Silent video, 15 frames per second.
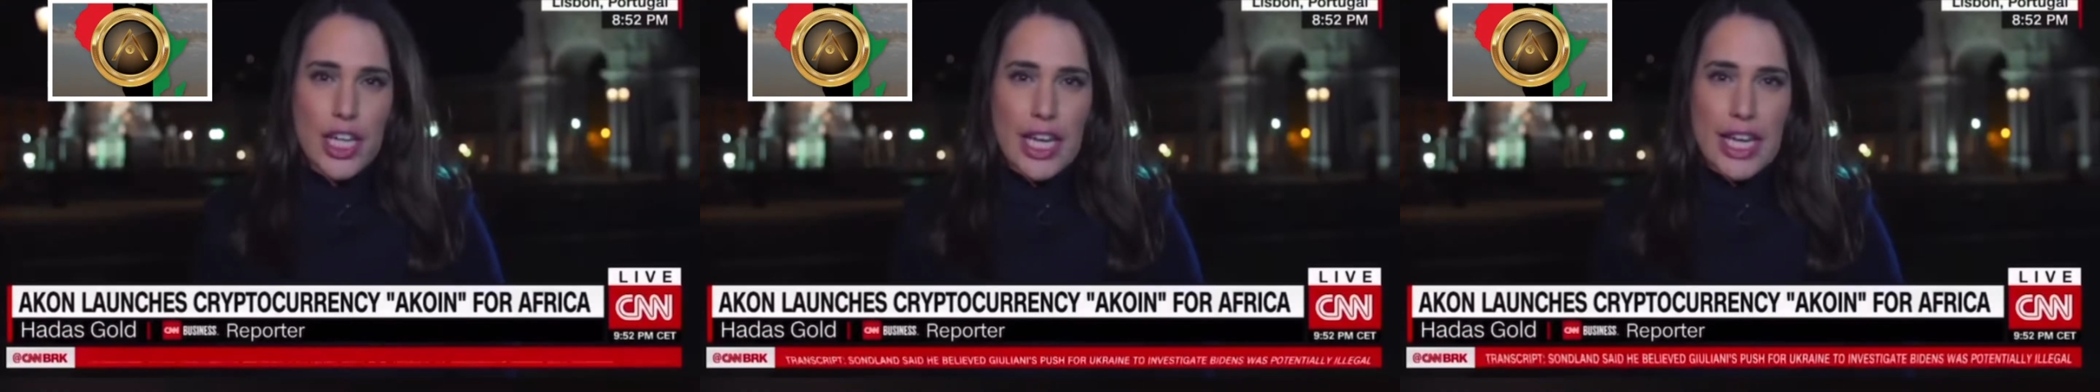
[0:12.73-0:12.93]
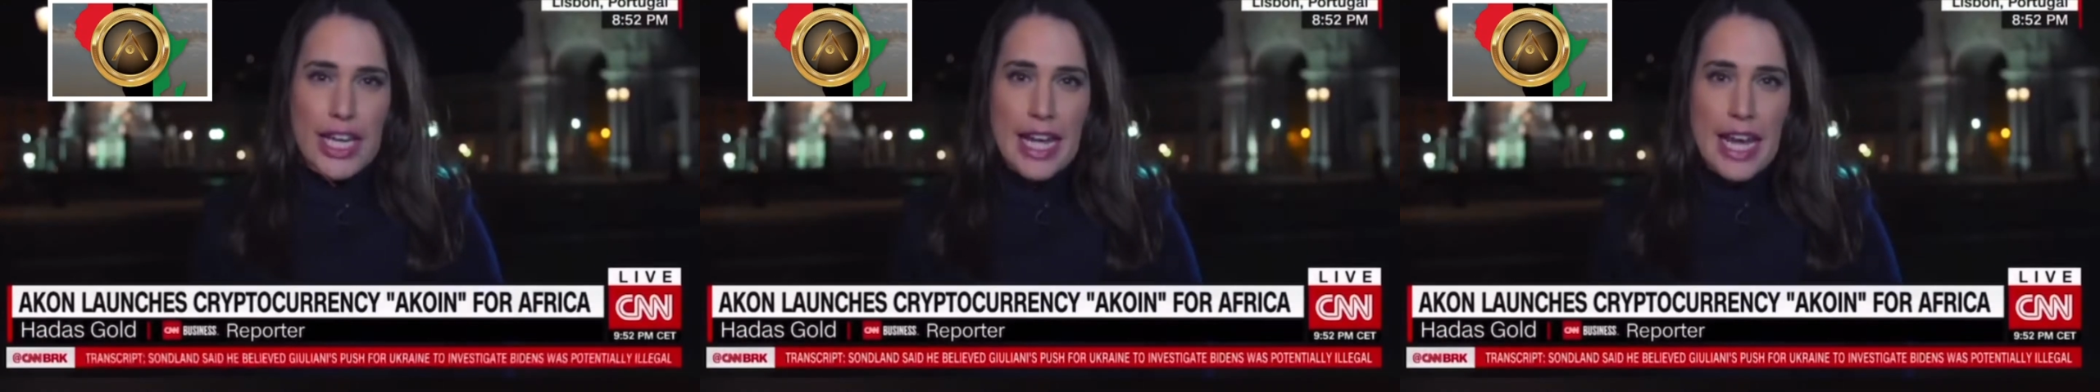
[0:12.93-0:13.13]

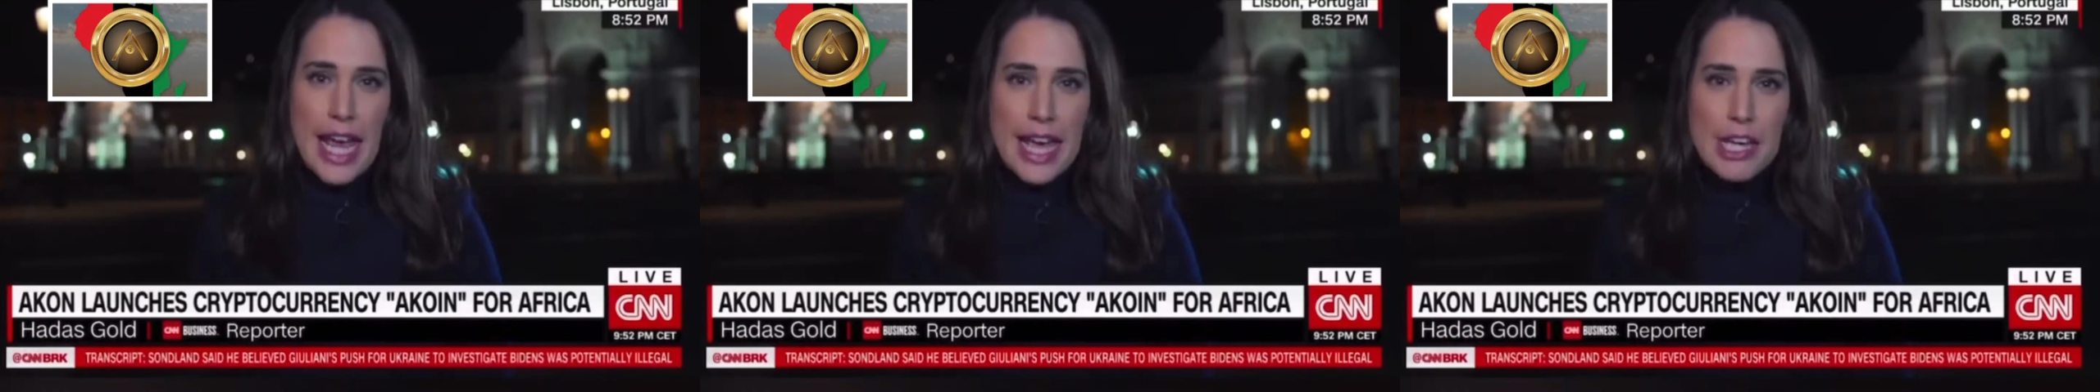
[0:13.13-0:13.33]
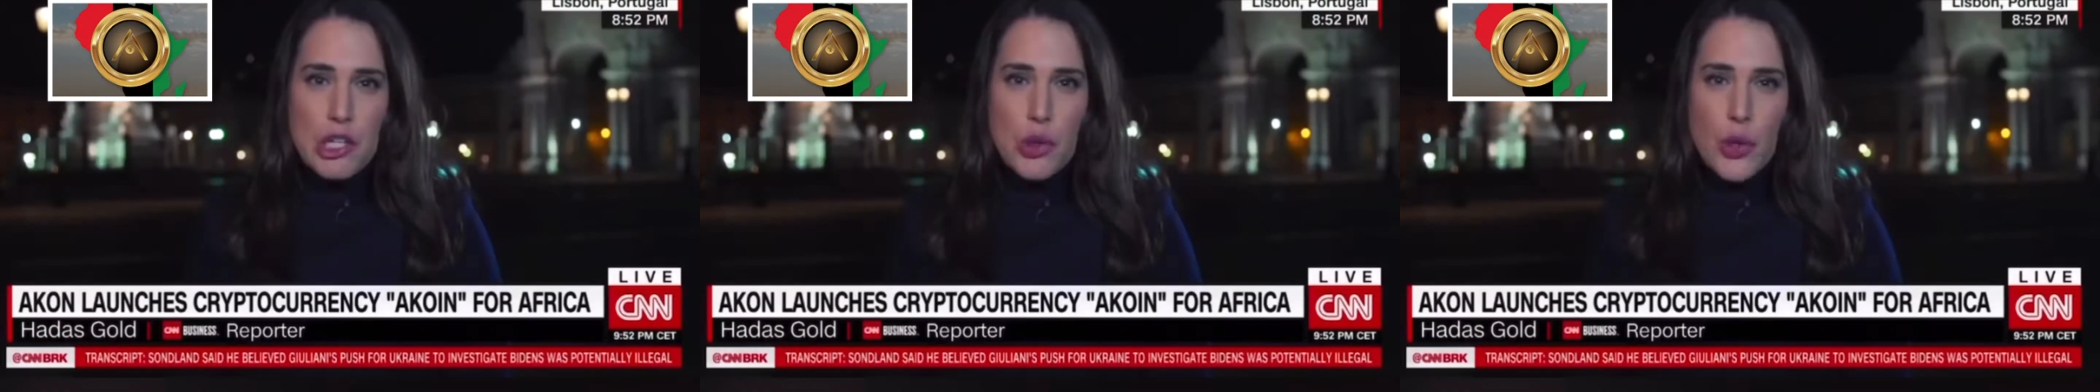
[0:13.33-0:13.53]
an
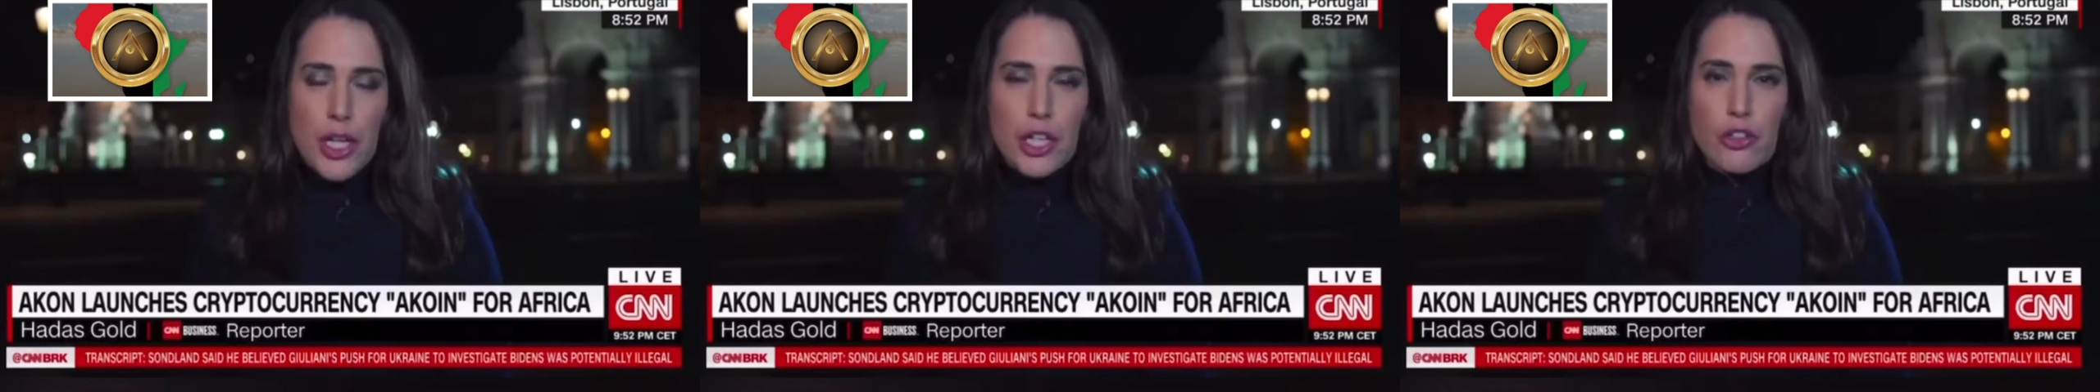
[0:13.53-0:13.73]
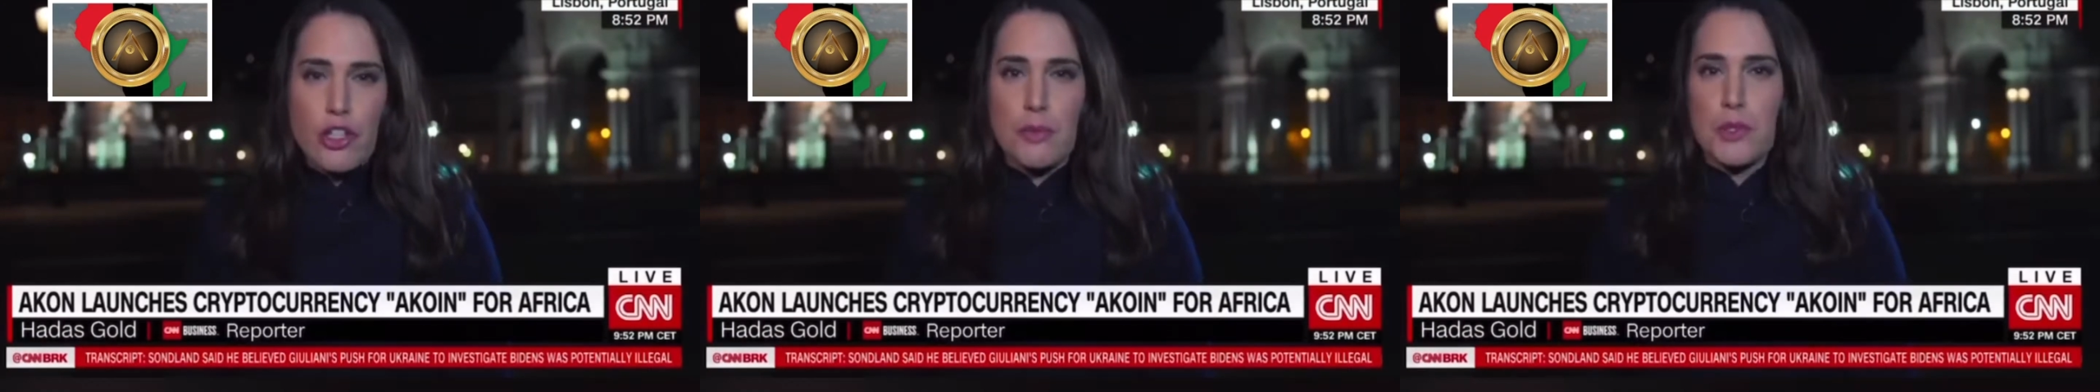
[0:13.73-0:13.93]

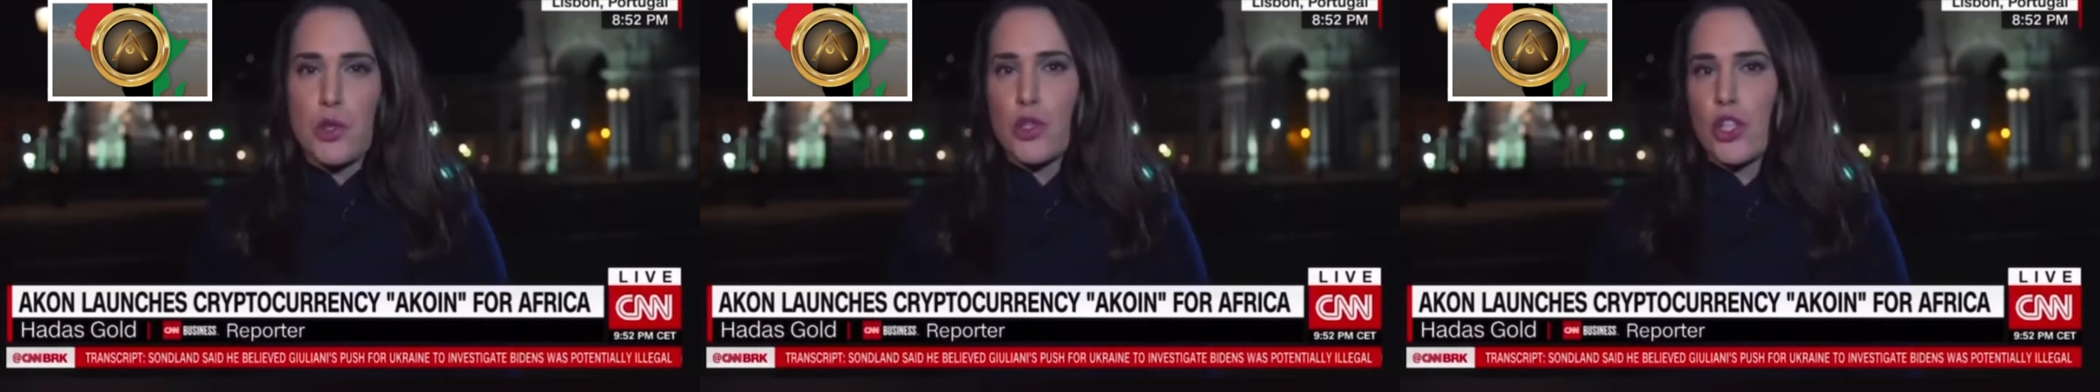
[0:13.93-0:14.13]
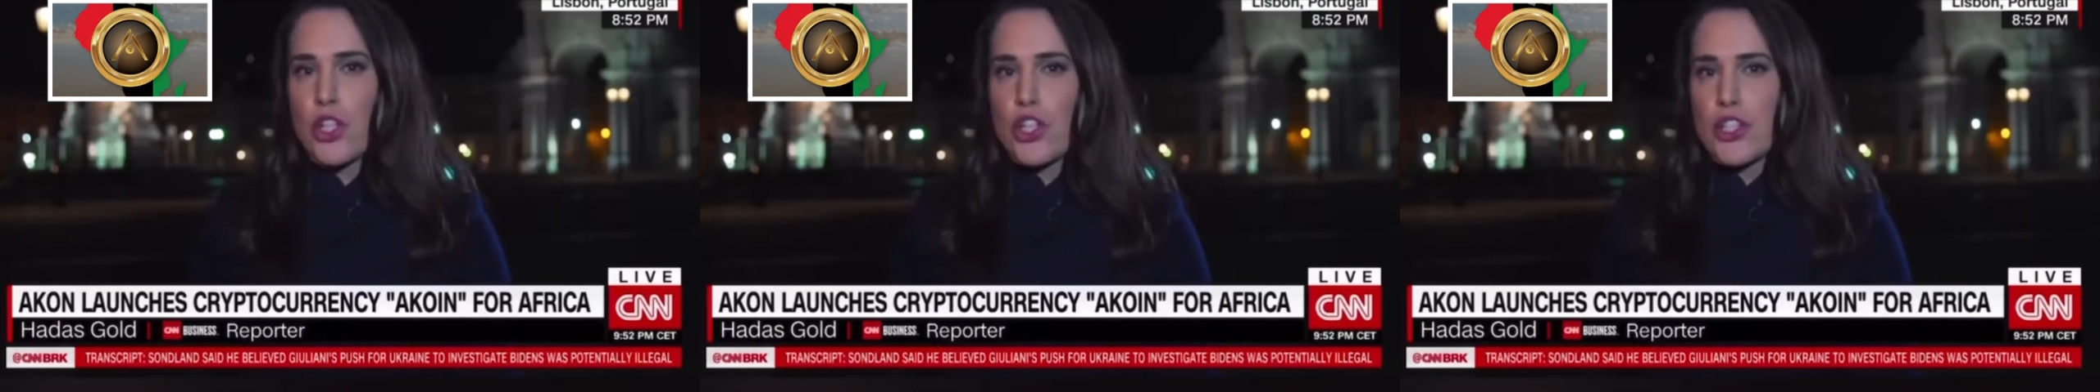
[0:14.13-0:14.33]
AKOIN
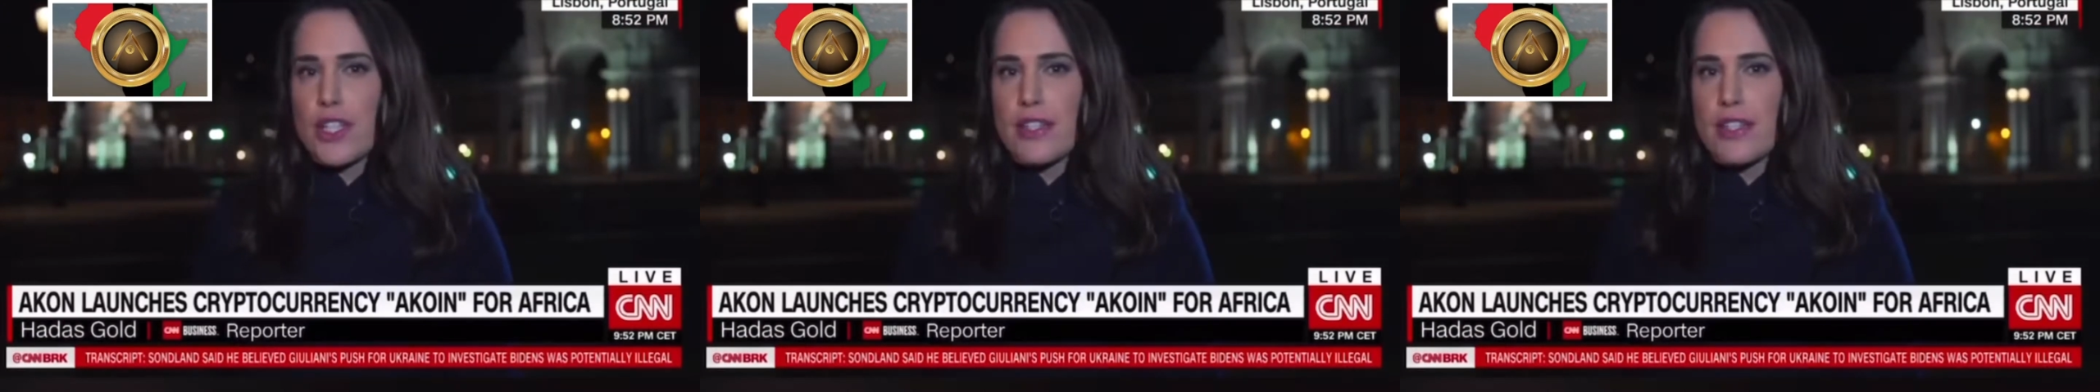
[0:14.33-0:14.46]
cryptocurrency,